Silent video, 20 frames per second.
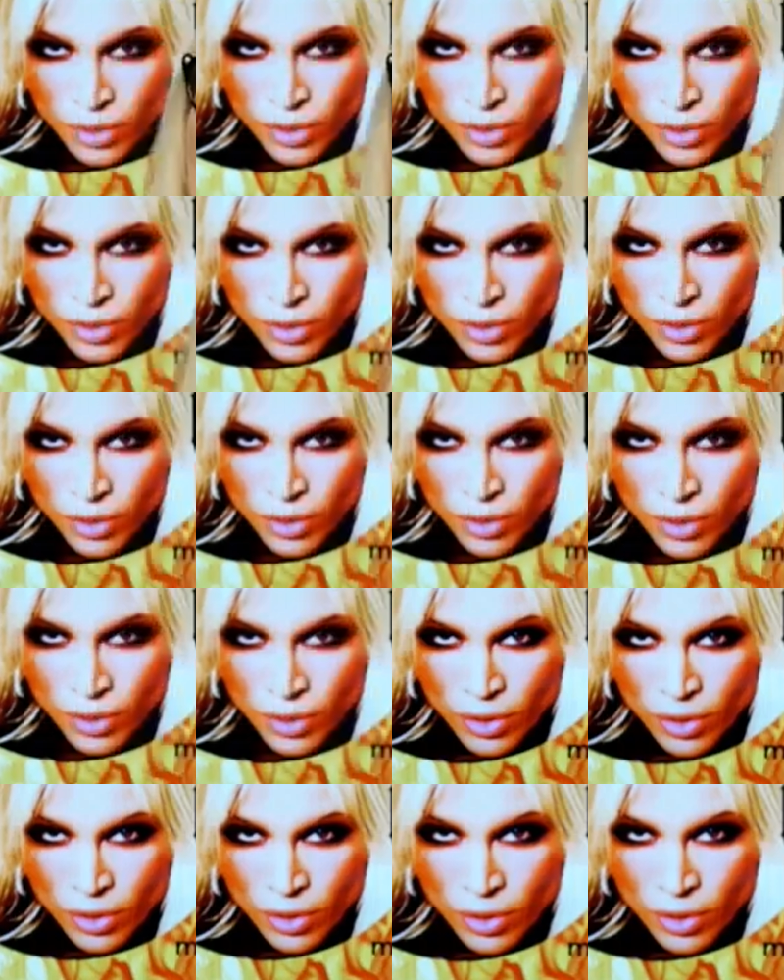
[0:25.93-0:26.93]

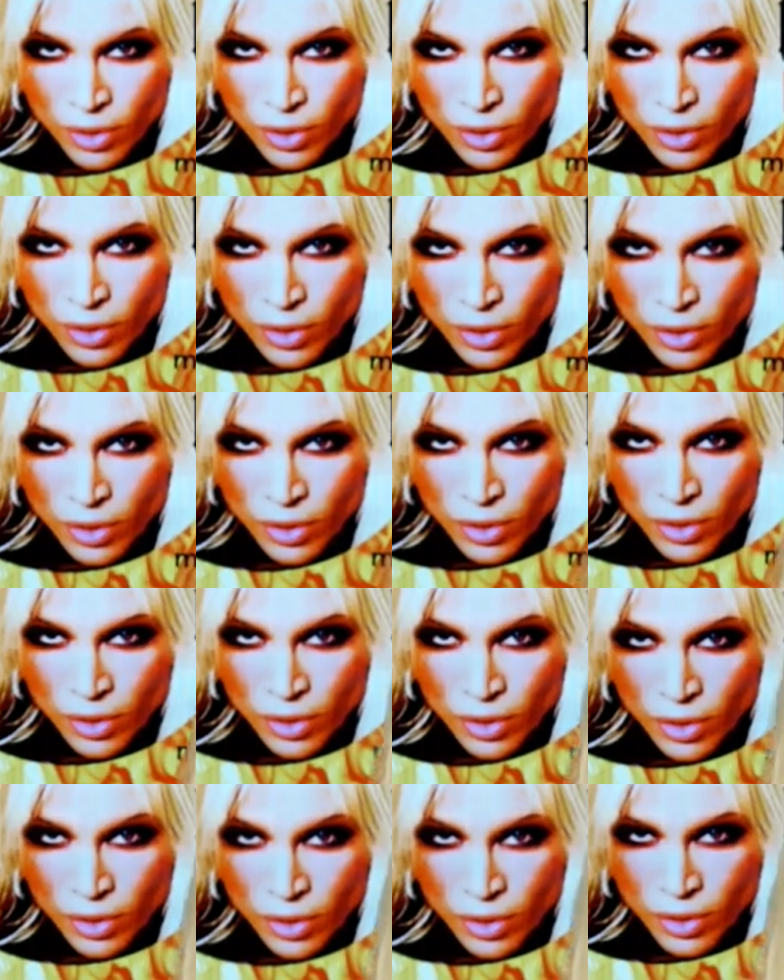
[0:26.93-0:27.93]

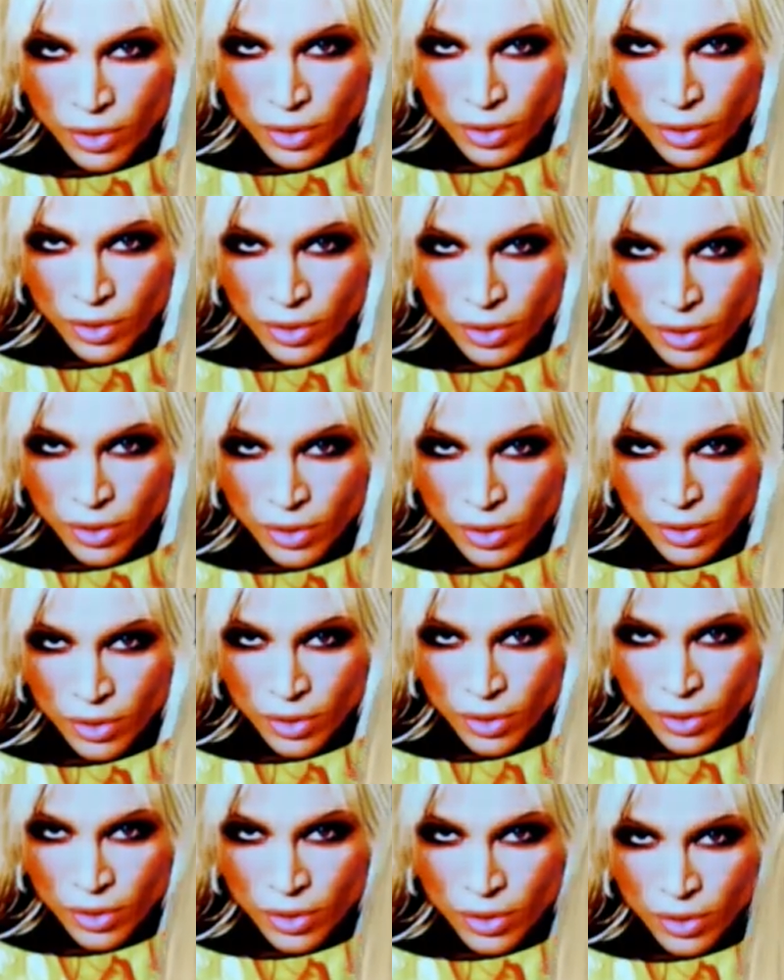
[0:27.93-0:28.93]

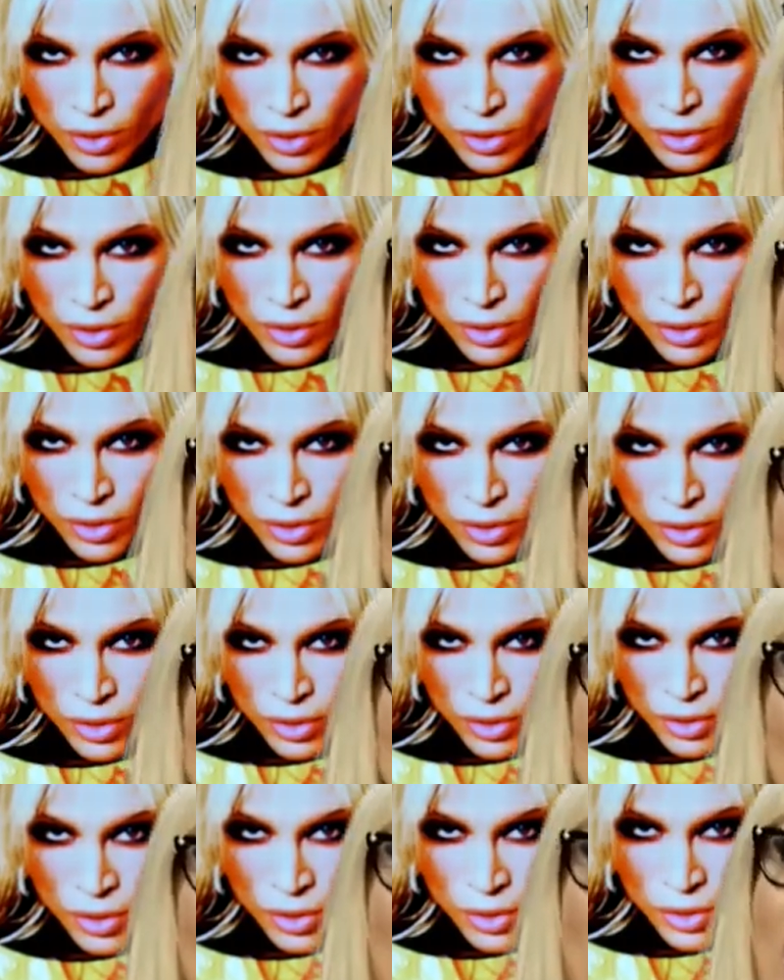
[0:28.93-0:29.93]

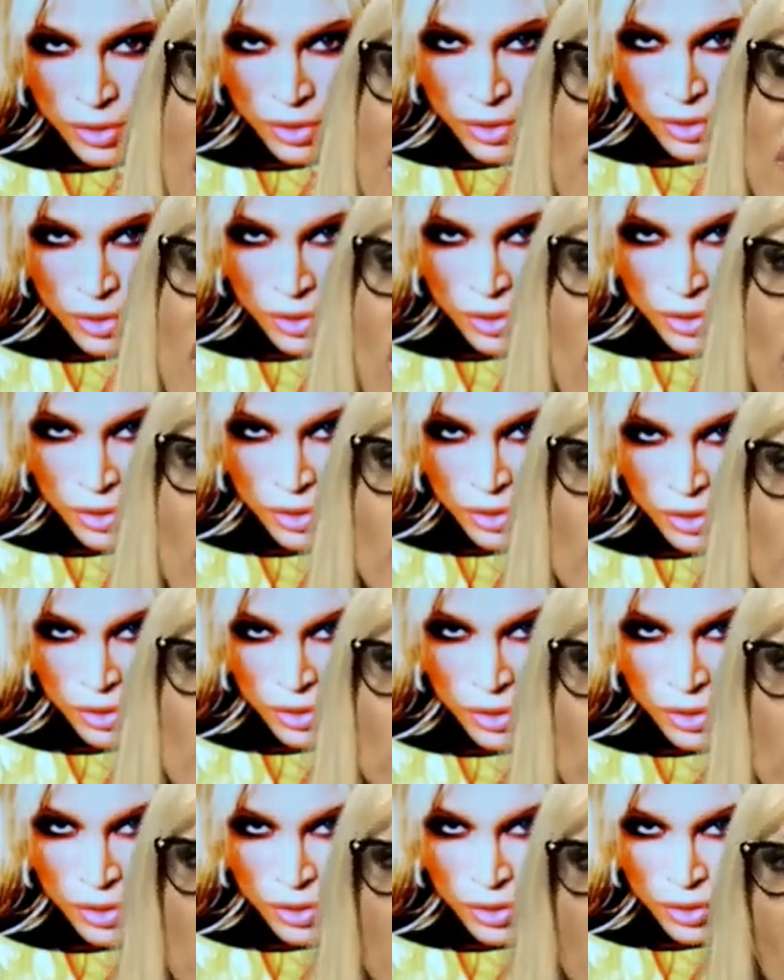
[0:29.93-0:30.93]

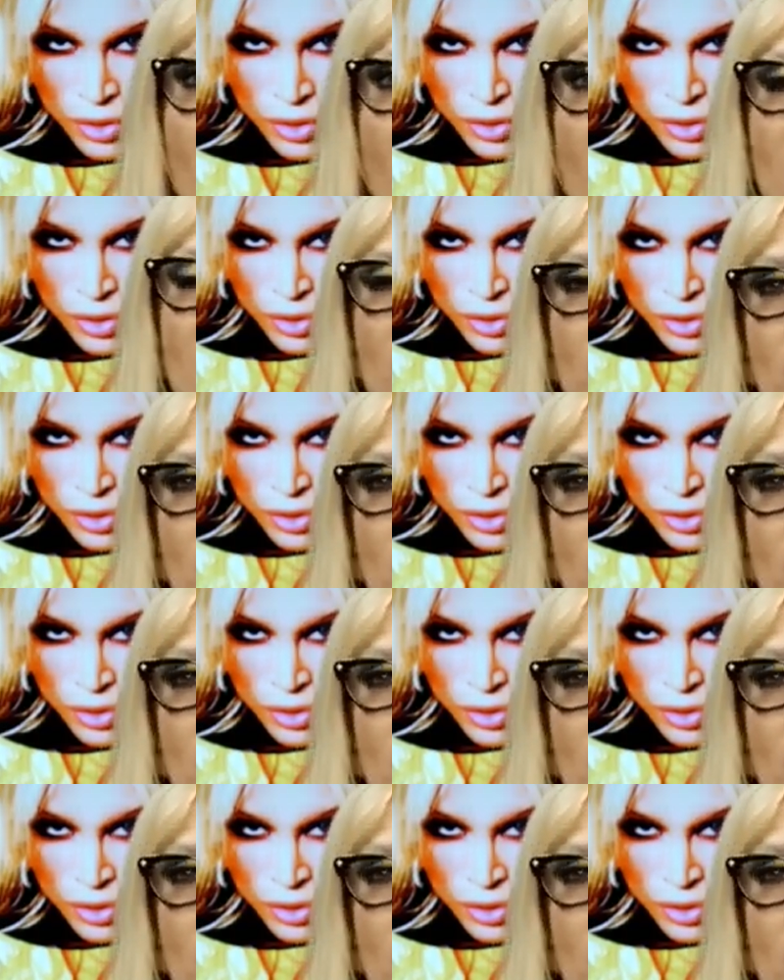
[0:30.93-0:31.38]
The person shown says nothing.